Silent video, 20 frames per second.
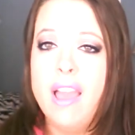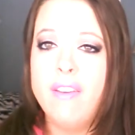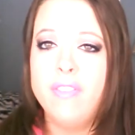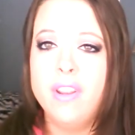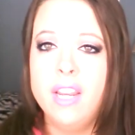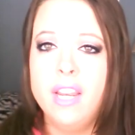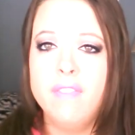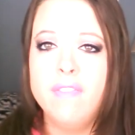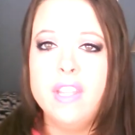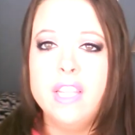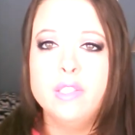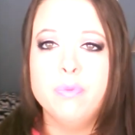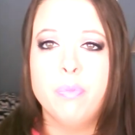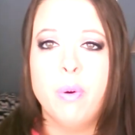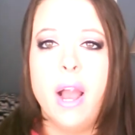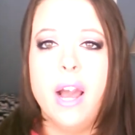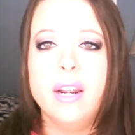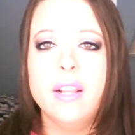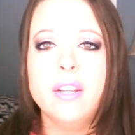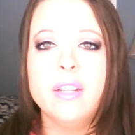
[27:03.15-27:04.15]
have any of these
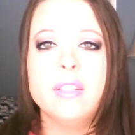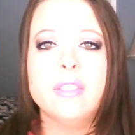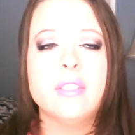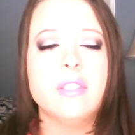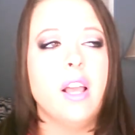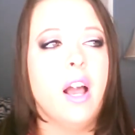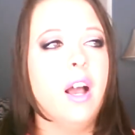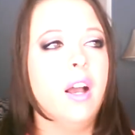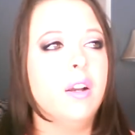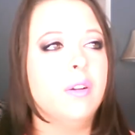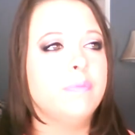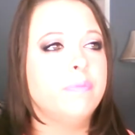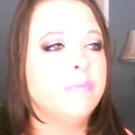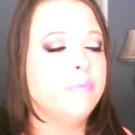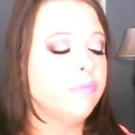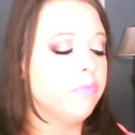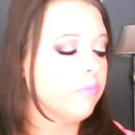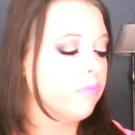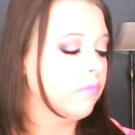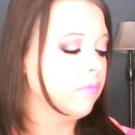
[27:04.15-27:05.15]
products
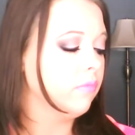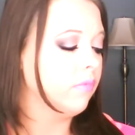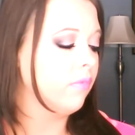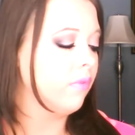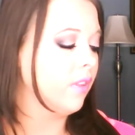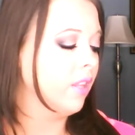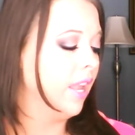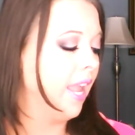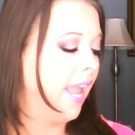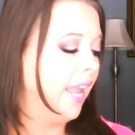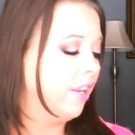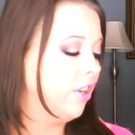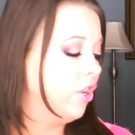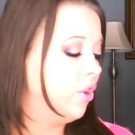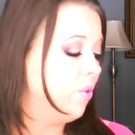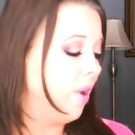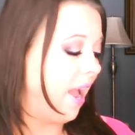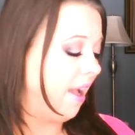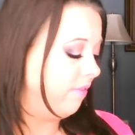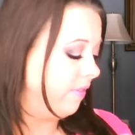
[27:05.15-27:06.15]
and
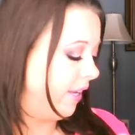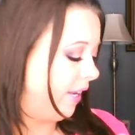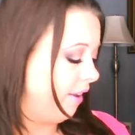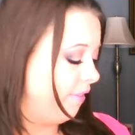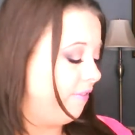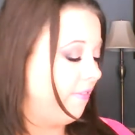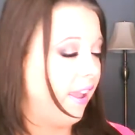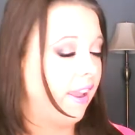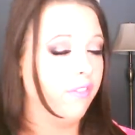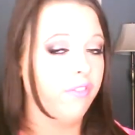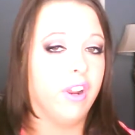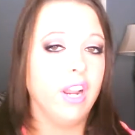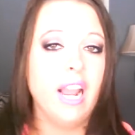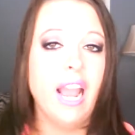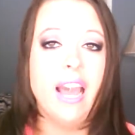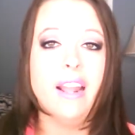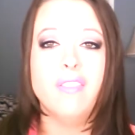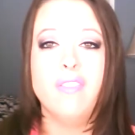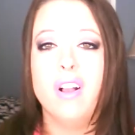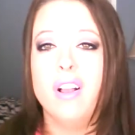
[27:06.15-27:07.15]
you have like a favorite
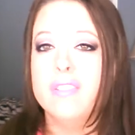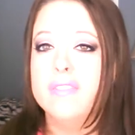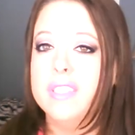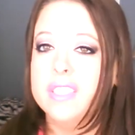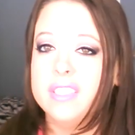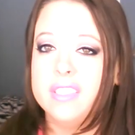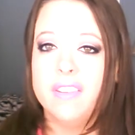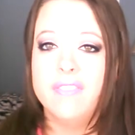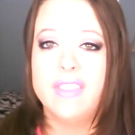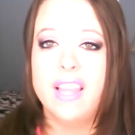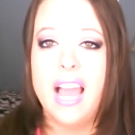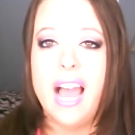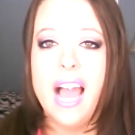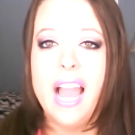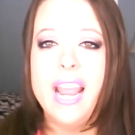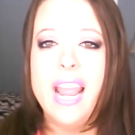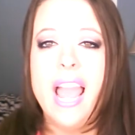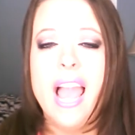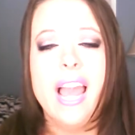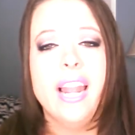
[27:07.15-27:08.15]
out of all the stuff that
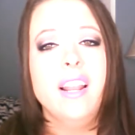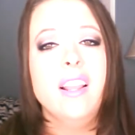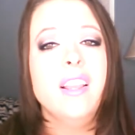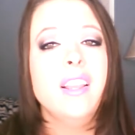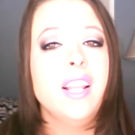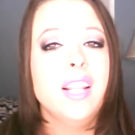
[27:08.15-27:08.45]
I had,